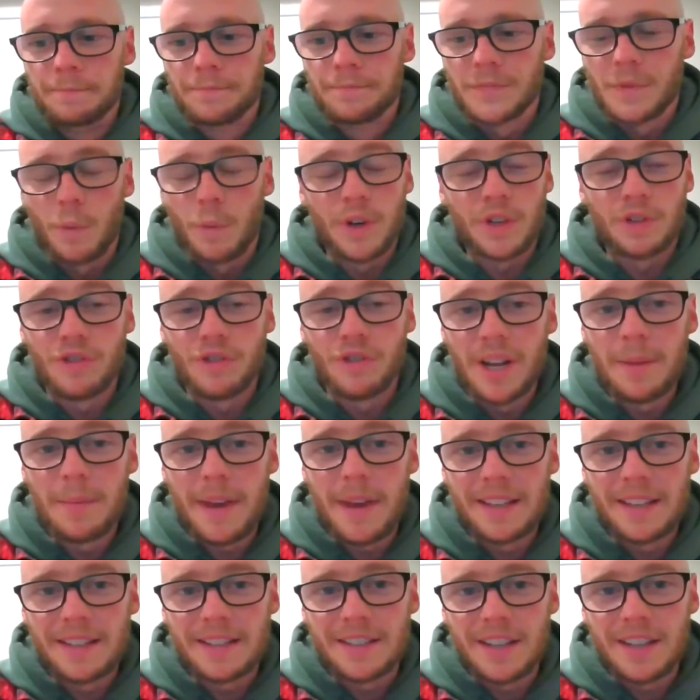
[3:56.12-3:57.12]
Which really
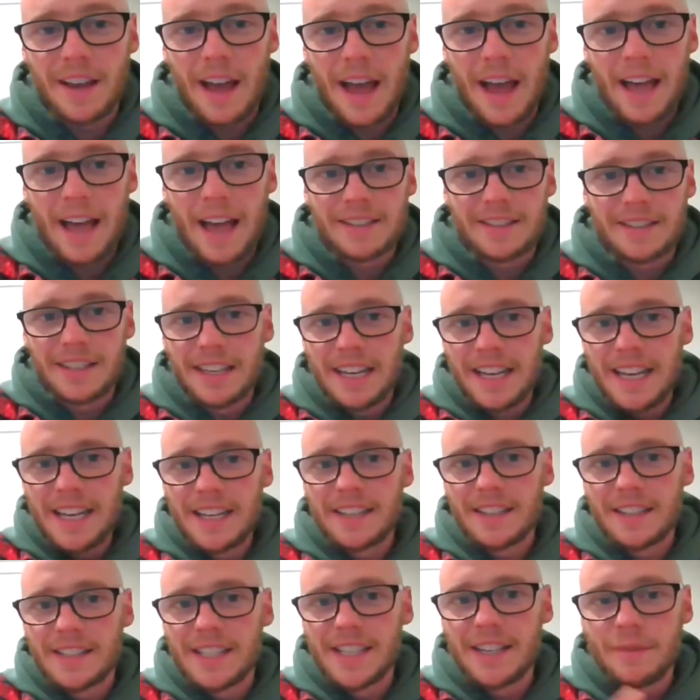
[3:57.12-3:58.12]
means that as the
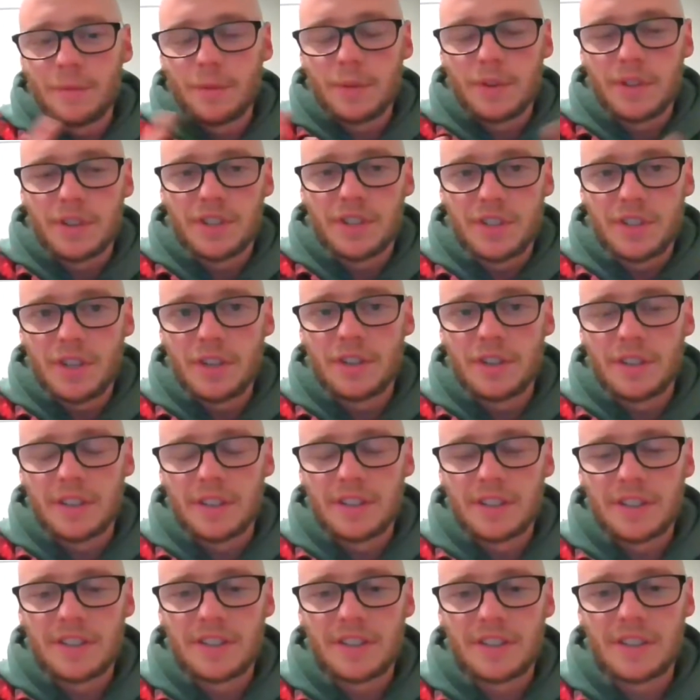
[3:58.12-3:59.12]
leaders live with the
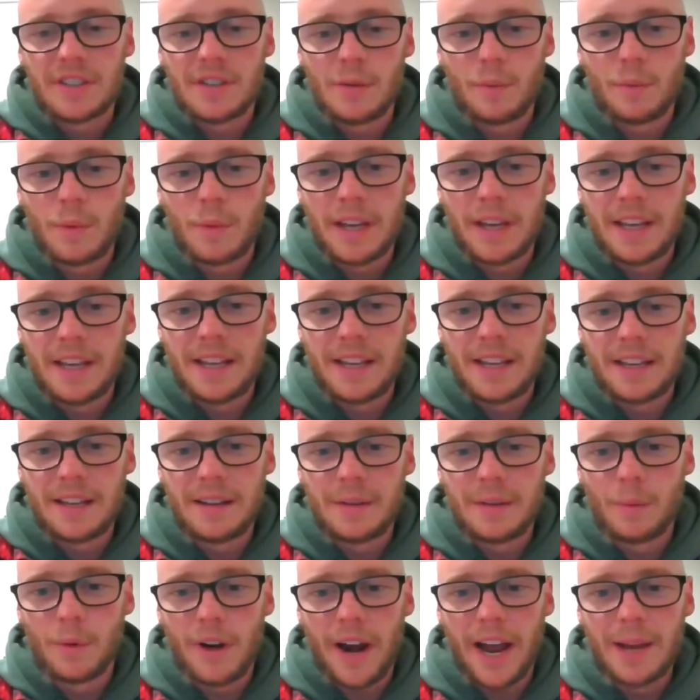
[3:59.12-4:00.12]
students, we
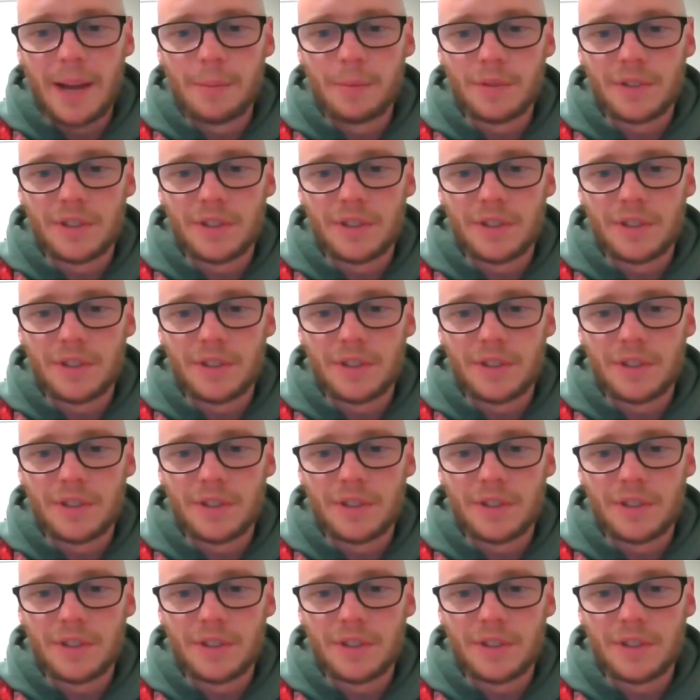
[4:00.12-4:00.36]
were able